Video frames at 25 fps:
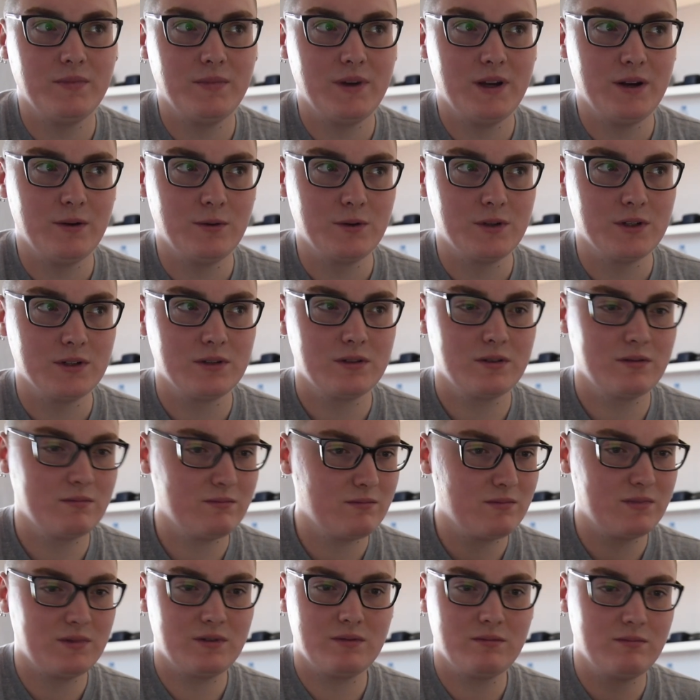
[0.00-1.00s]
It will just
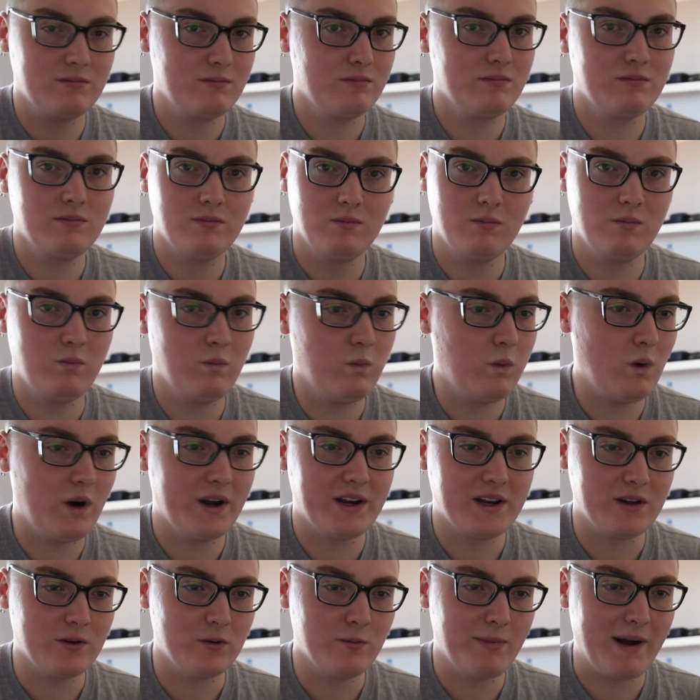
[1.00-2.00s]

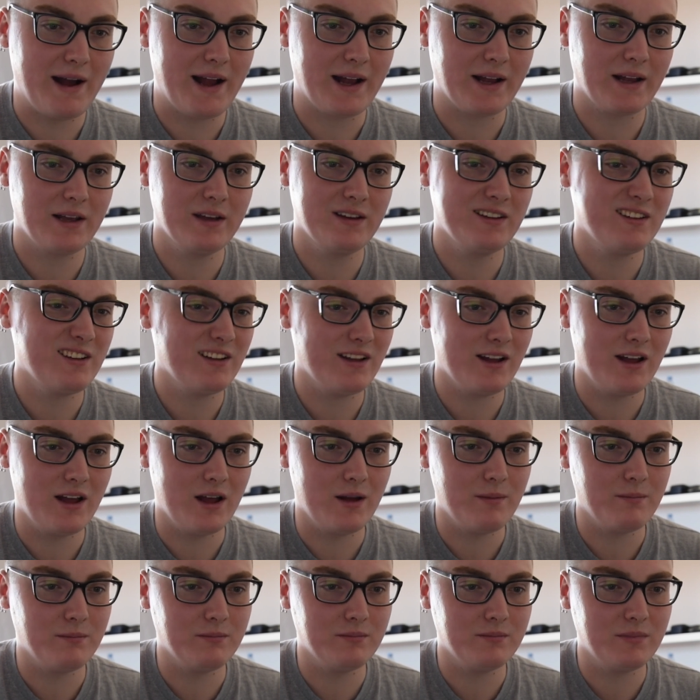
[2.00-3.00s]
wind it all back,
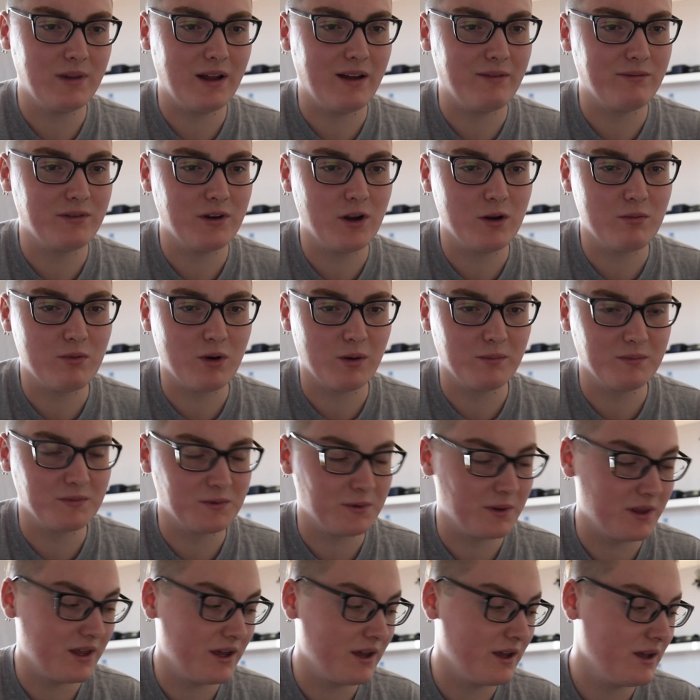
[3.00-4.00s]
have no
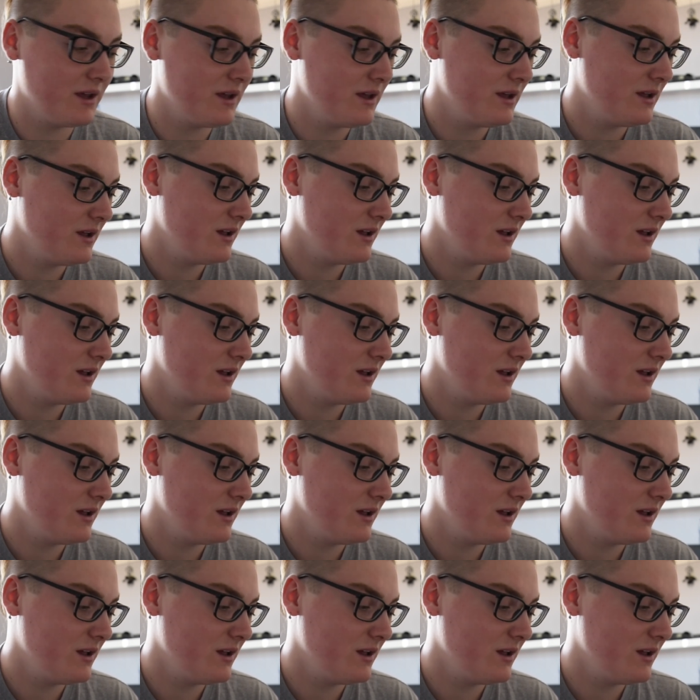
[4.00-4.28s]
problems with it,